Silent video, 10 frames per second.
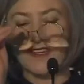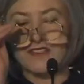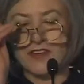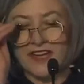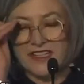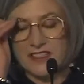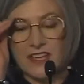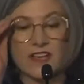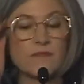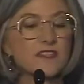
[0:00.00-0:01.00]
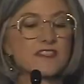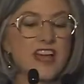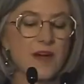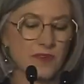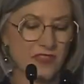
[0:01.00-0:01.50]
So let's
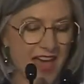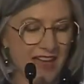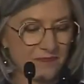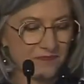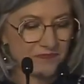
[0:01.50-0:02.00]
start with that.